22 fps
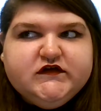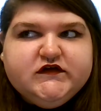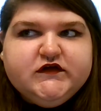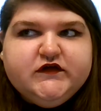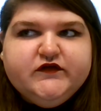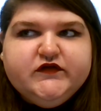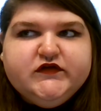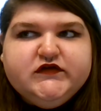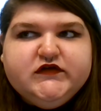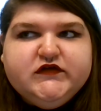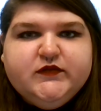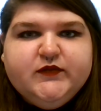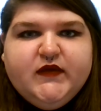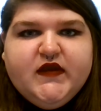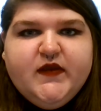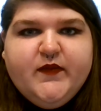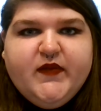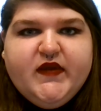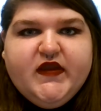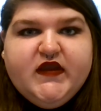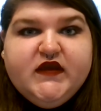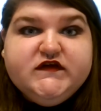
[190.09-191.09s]
discovered that
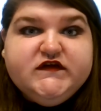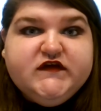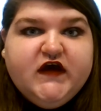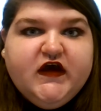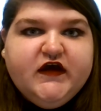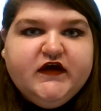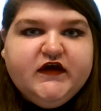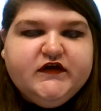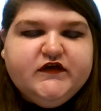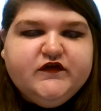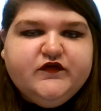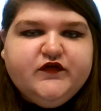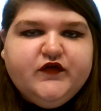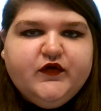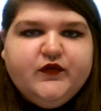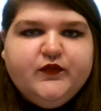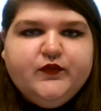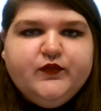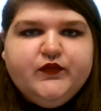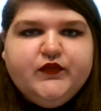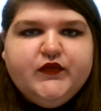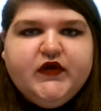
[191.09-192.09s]
maybe he'd died
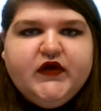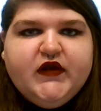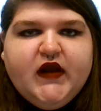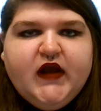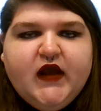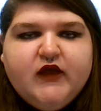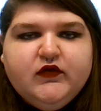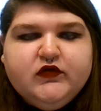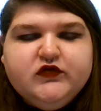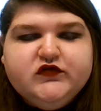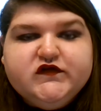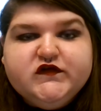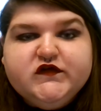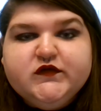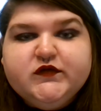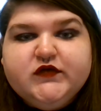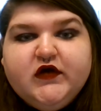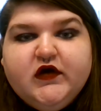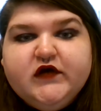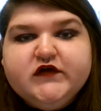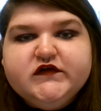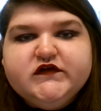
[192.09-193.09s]
from an arrow to
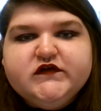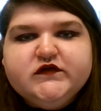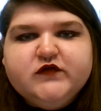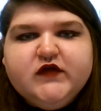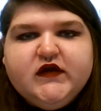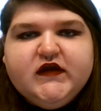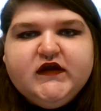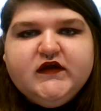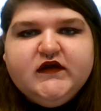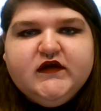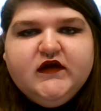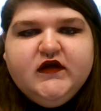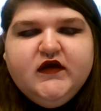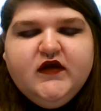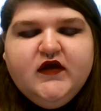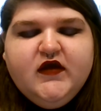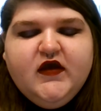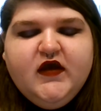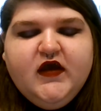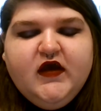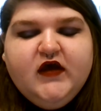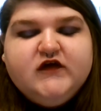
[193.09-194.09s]
an artery.
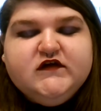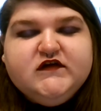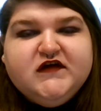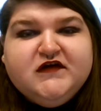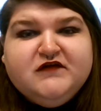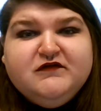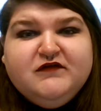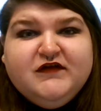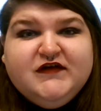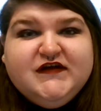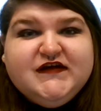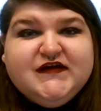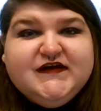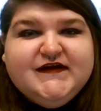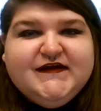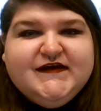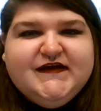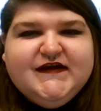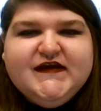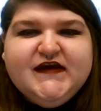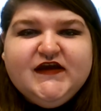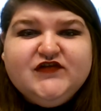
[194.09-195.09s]
And
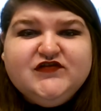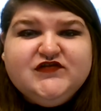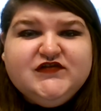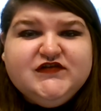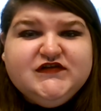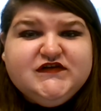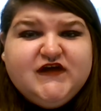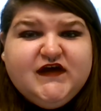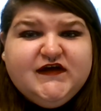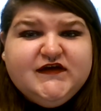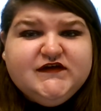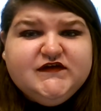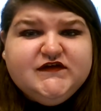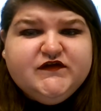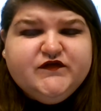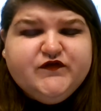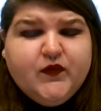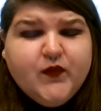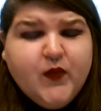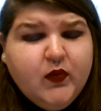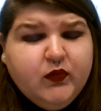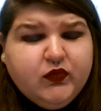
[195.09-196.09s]
ironically, he actually died
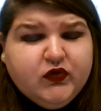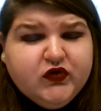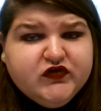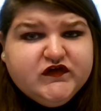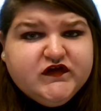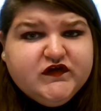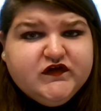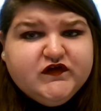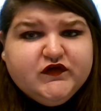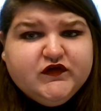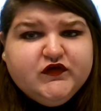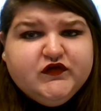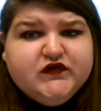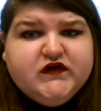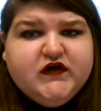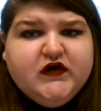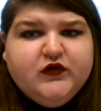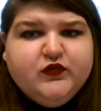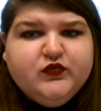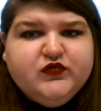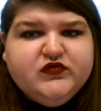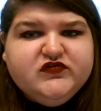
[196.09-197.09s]
from a blood
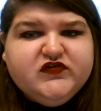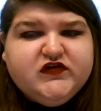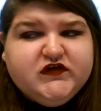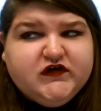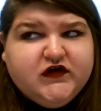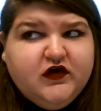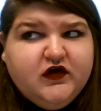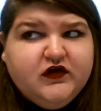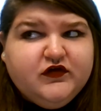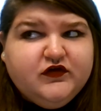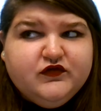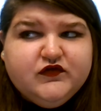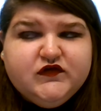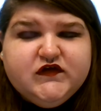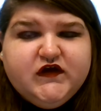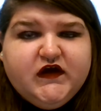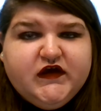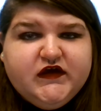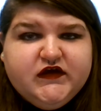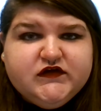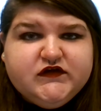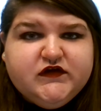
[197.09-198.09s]
disorder which had gone
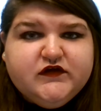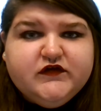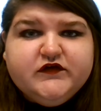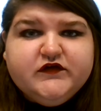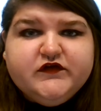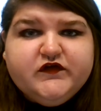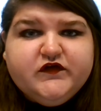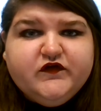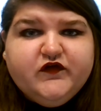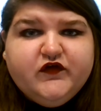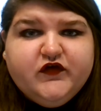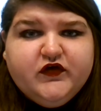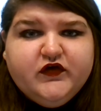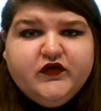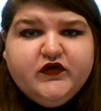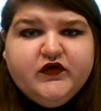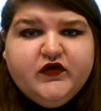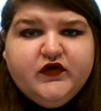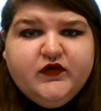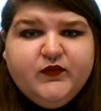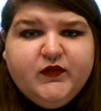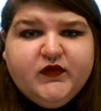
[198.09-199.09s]
undiagnosed
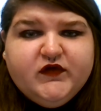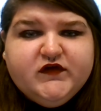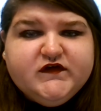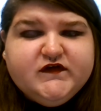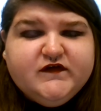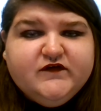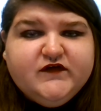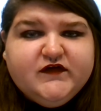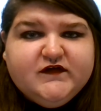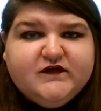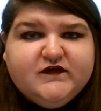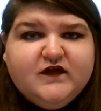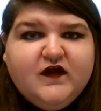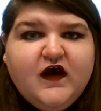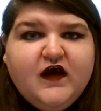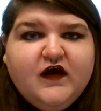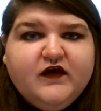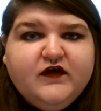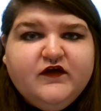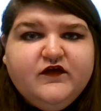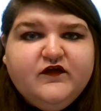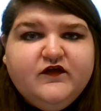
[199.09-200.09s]
for most of his
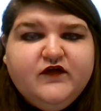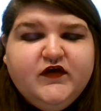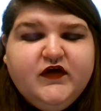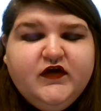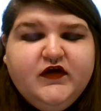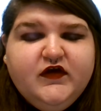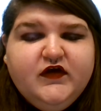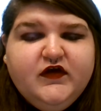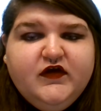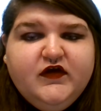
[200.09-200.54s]
life.